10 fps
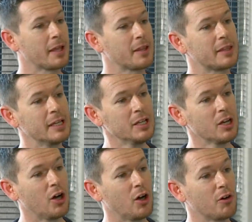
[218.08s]
think
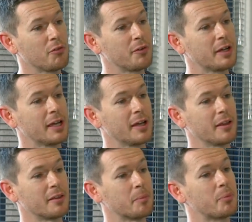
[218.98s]
of
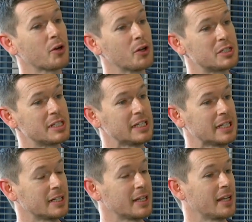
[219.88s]
the
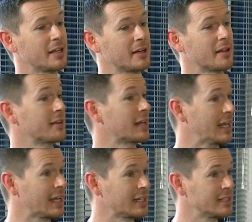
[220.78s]
protein in the
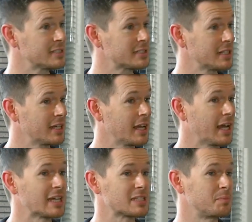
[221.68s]
lens
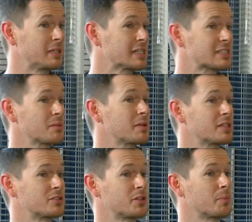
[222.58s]
as being
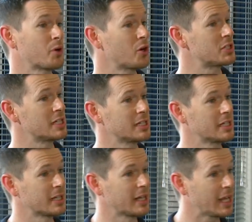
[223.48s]
similar to the protein
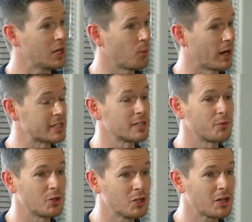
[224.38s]
in an egg white.
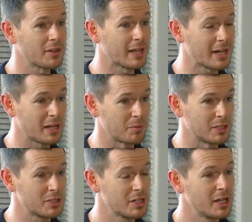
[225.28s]
If we look at that image,